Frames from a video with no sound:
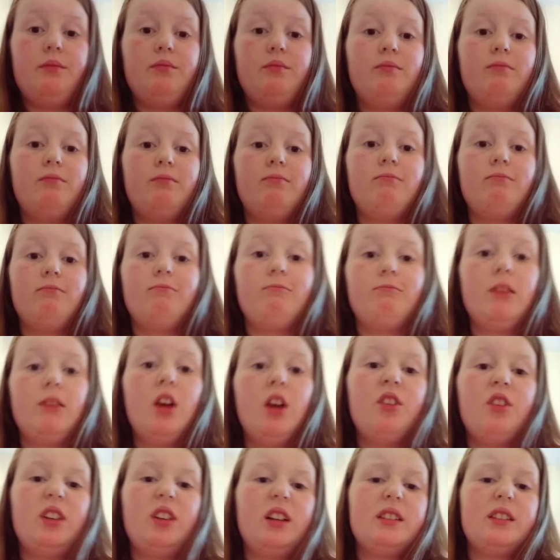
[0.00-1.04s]
I
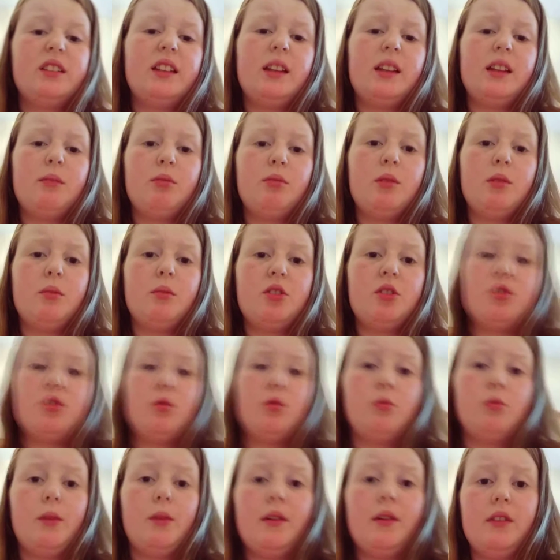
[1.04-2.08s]
think I say that in pretty much
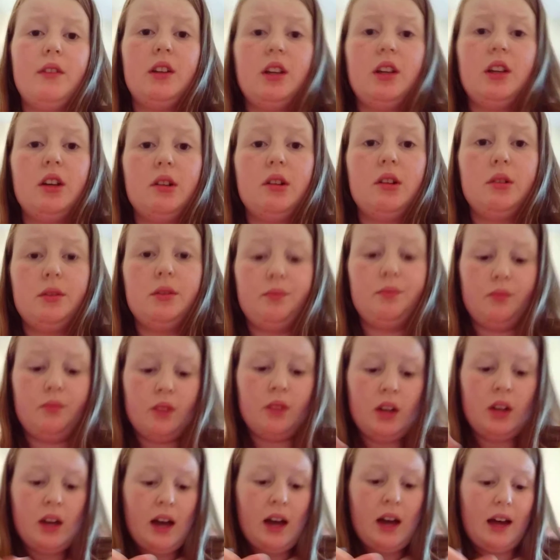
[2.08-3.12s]
all my videos,
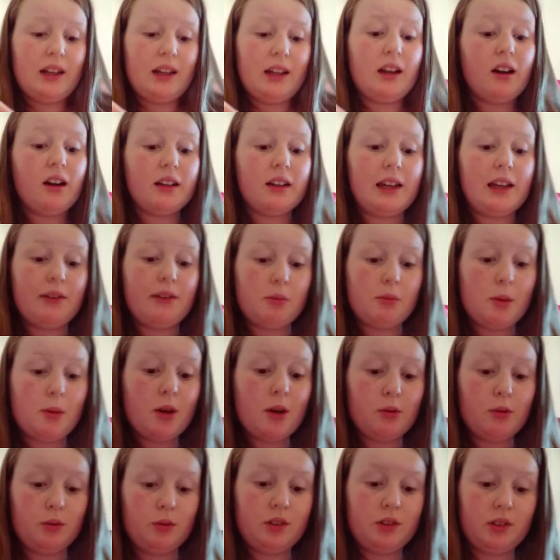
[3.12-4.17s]
and I hardly ever post.